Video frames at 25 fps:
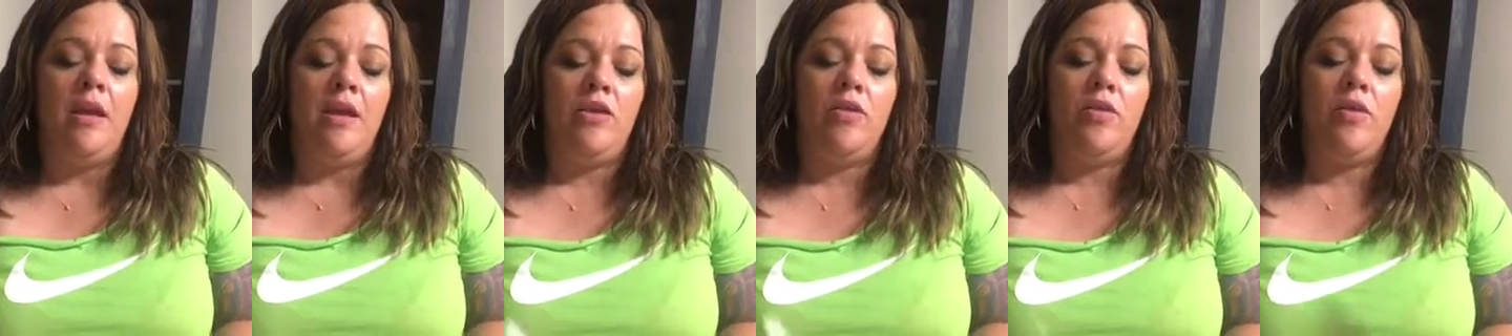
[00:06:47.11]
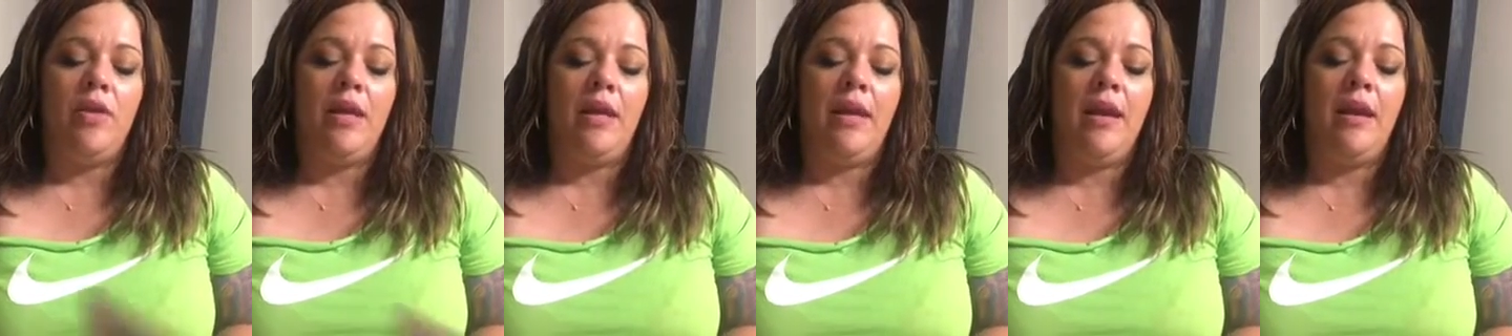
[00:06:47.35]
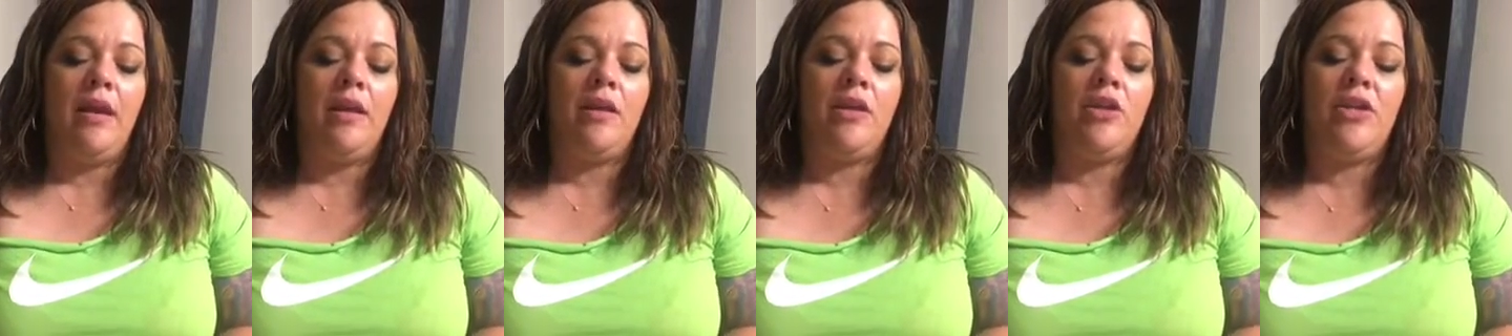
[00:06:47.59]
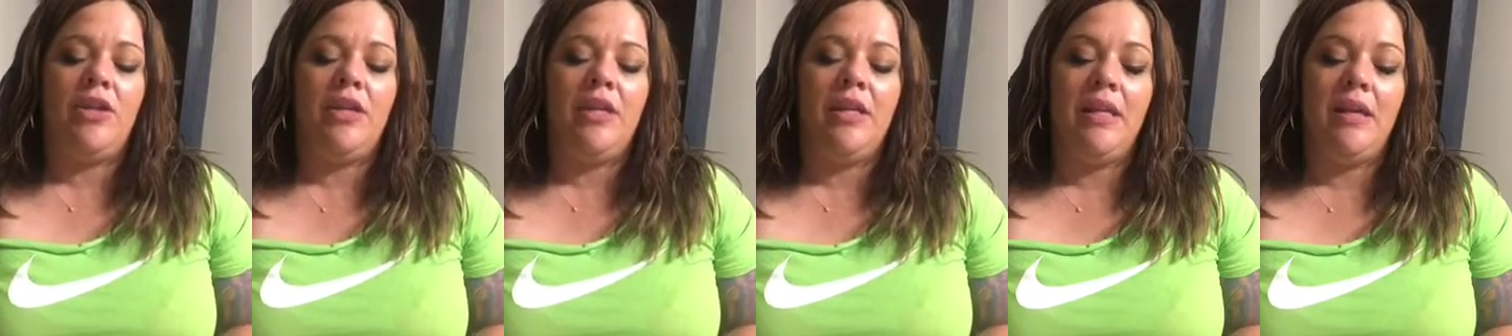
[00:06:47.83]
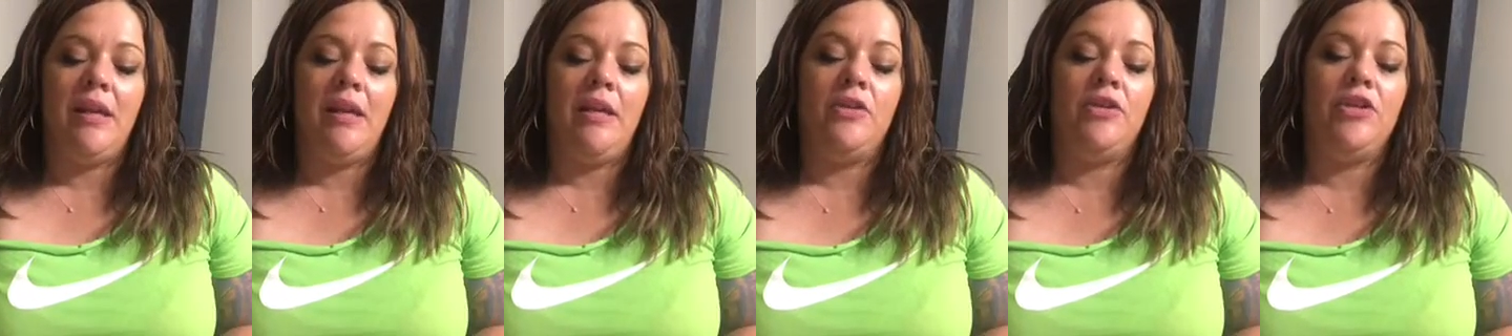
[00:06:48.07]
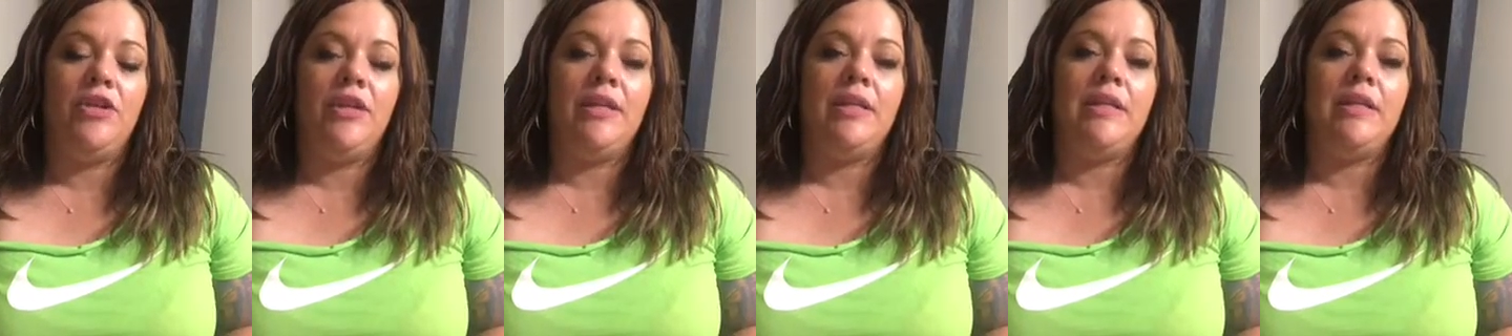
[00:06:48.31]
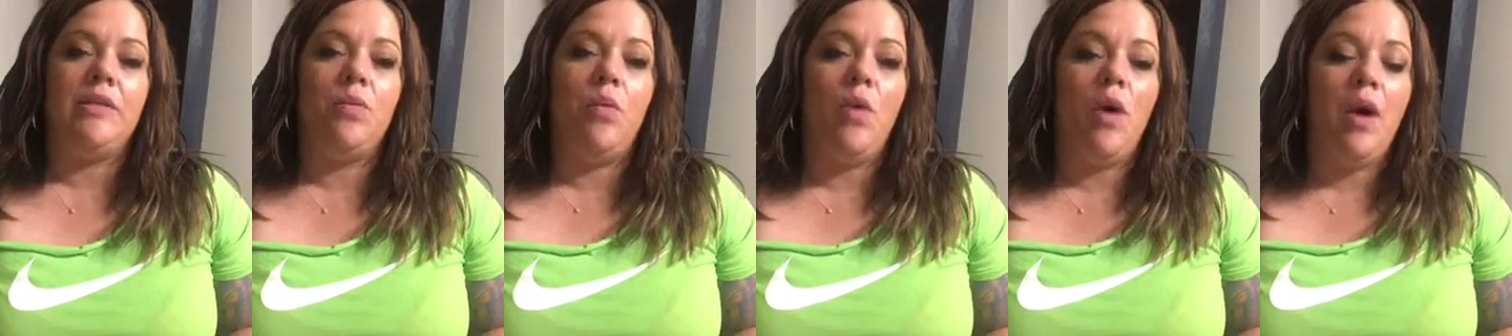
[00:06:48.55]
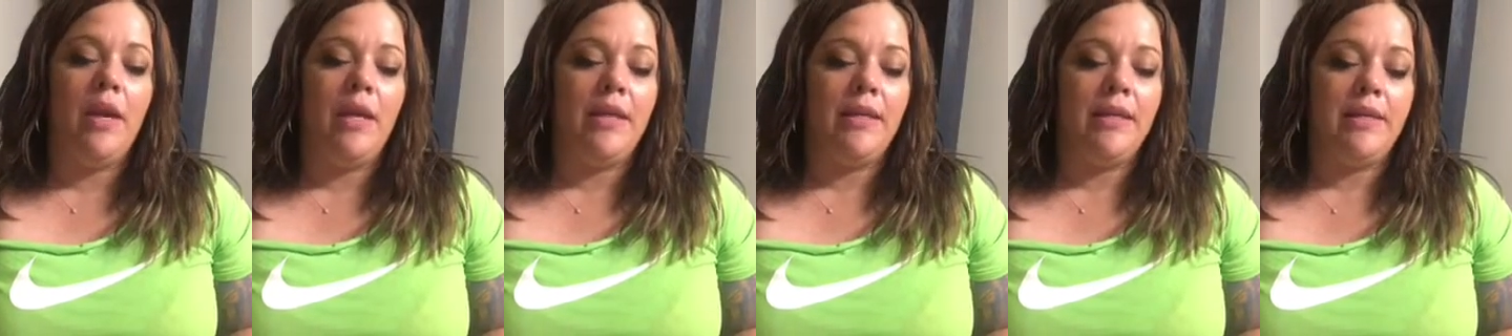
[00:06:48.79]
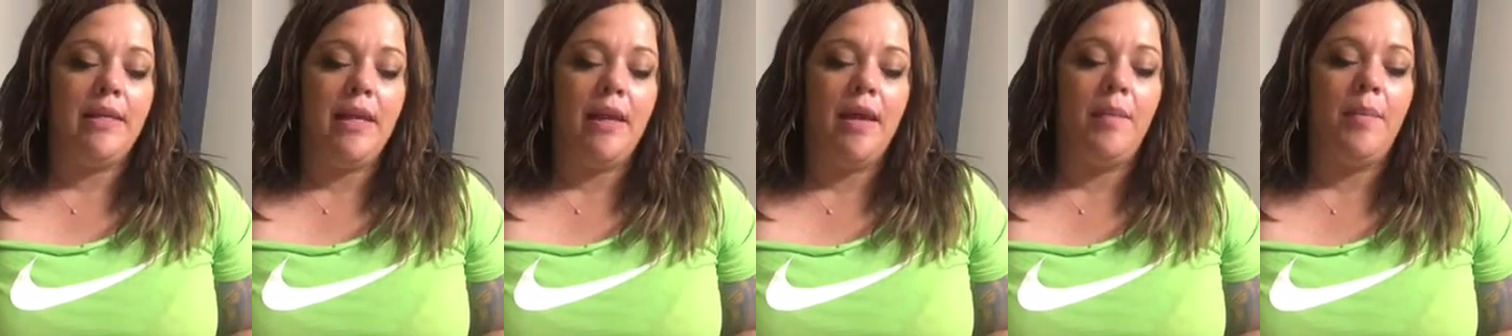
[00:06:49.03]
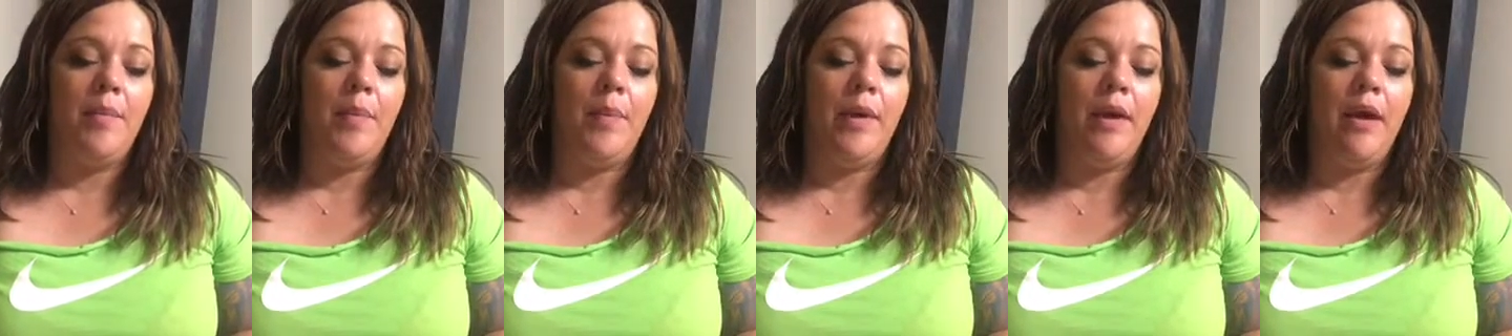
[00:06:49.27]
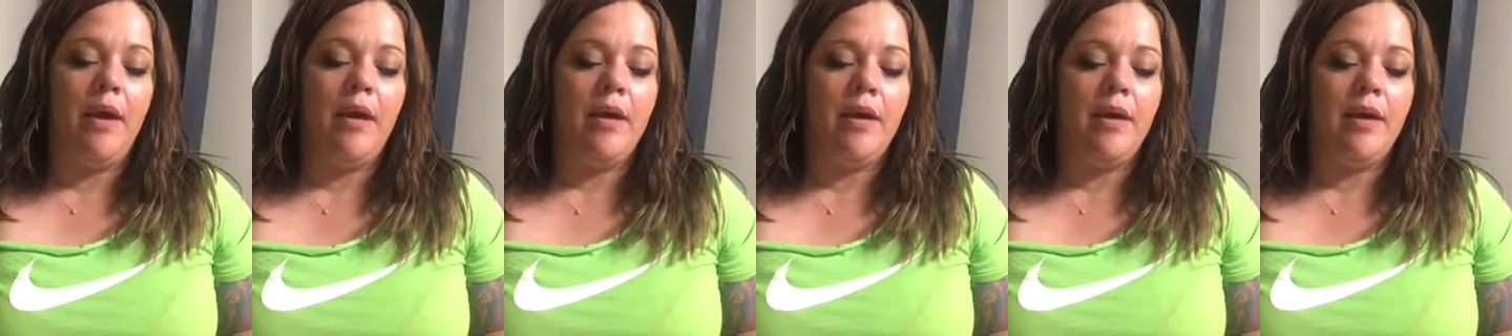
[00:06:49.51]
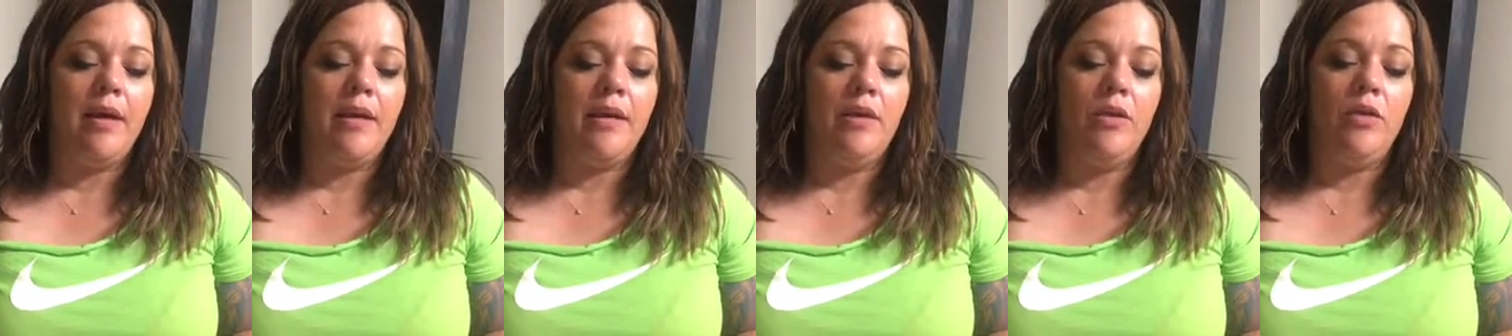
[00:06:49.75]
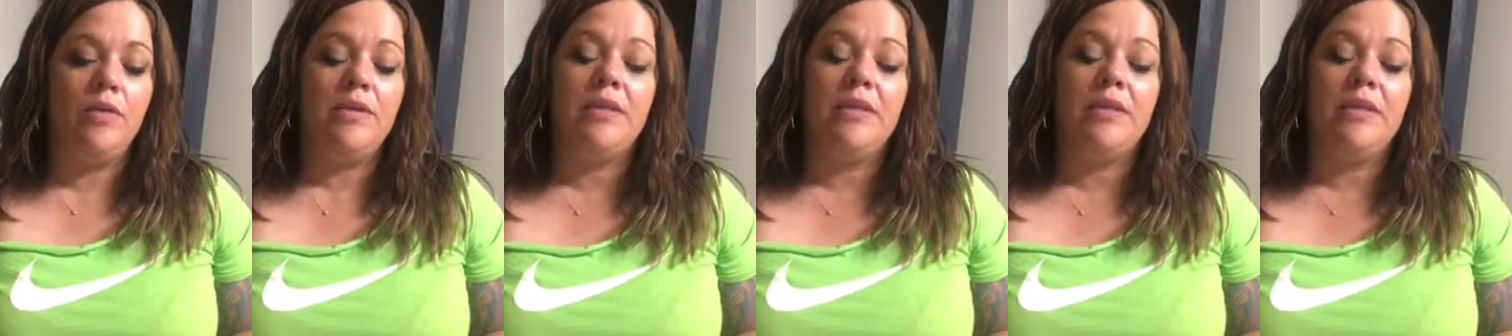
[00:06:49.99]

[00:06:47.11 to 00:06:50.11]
You can actually just wind up